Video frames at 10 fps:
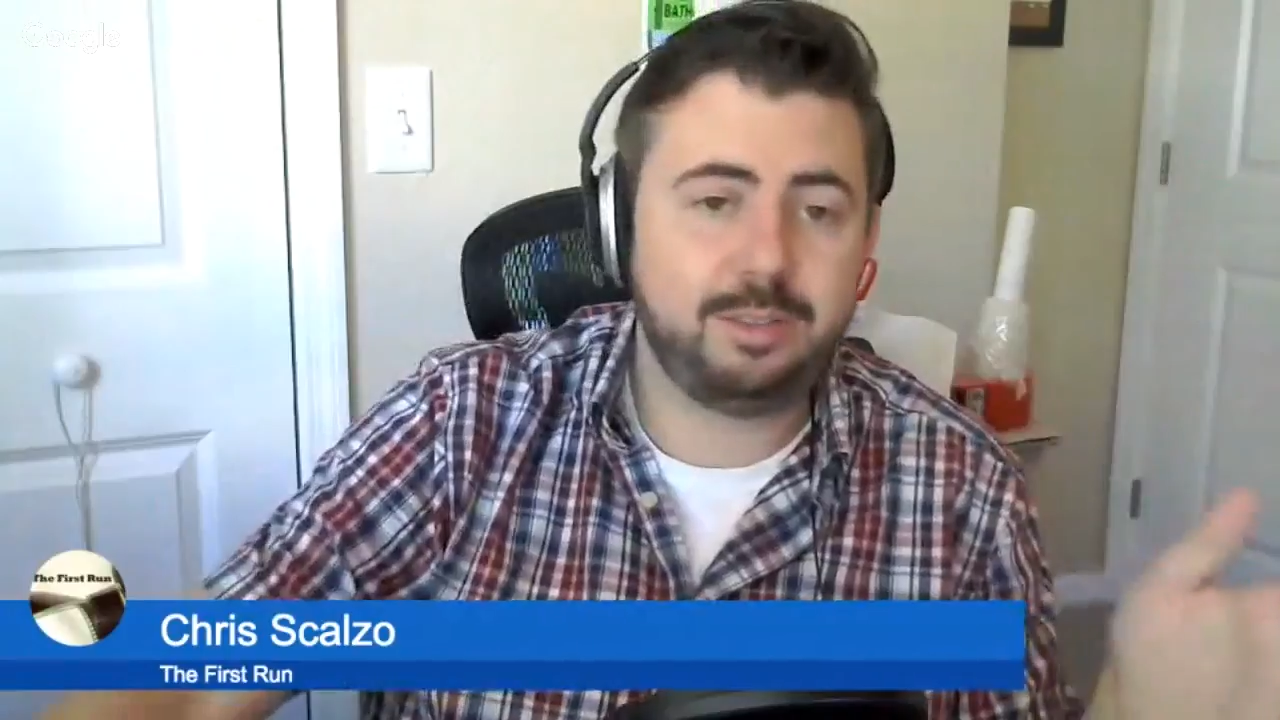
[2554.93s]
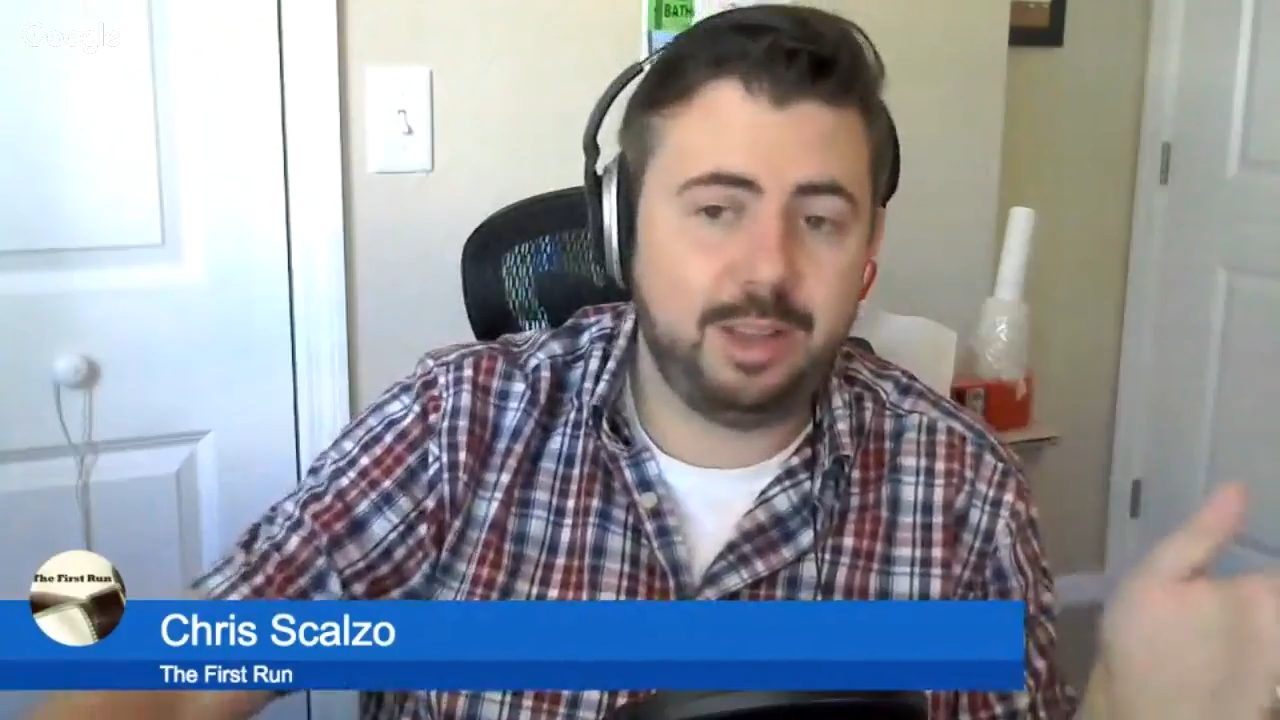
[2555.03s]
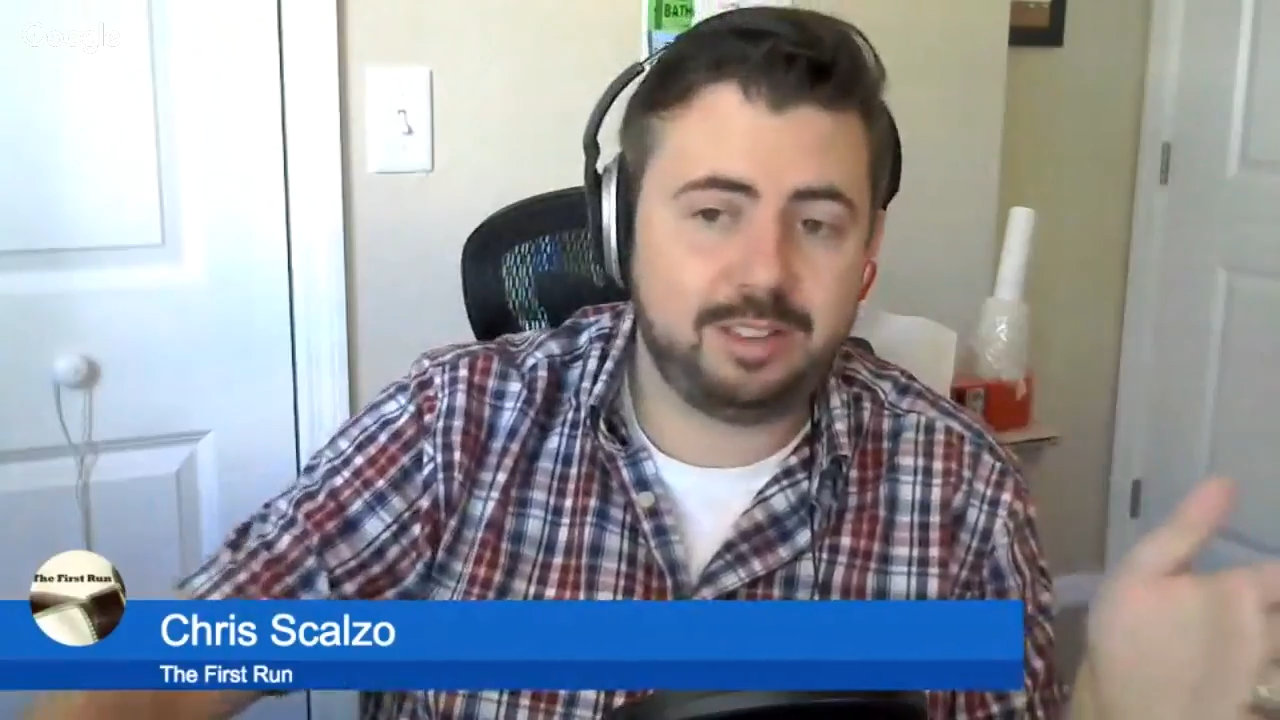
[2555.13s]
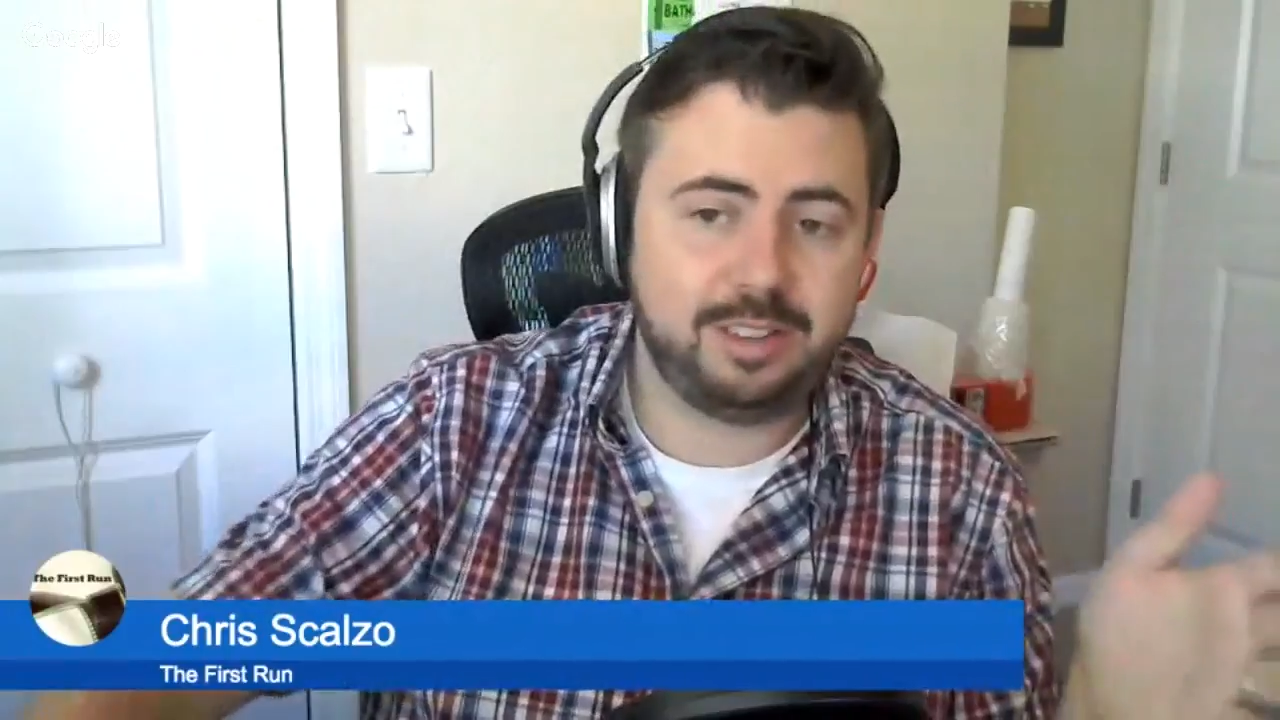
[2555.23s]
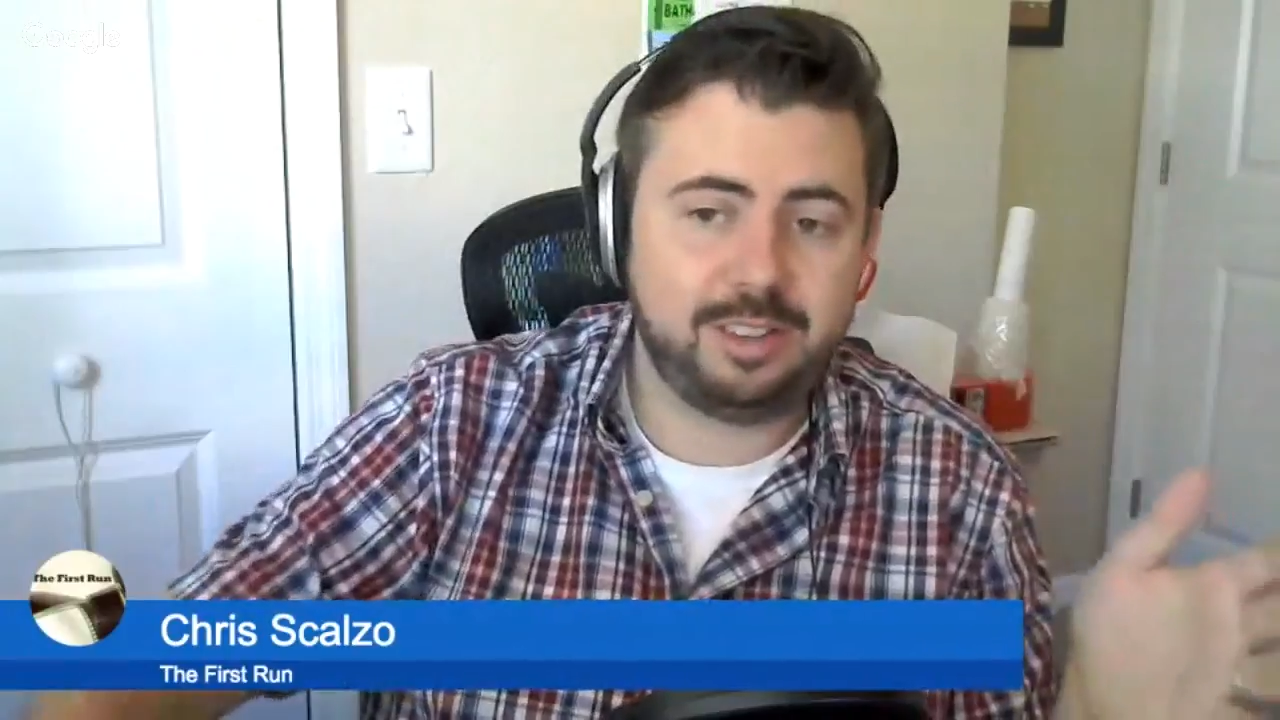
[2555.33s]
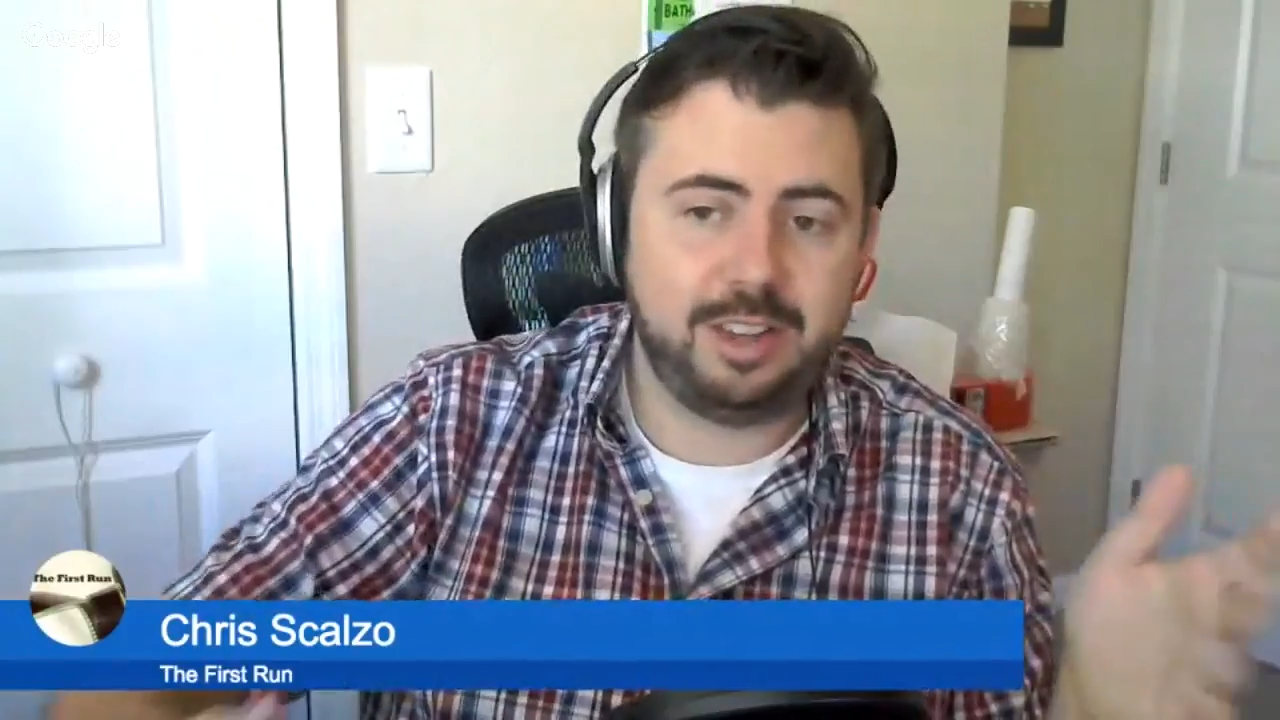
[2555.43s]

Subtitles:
basically?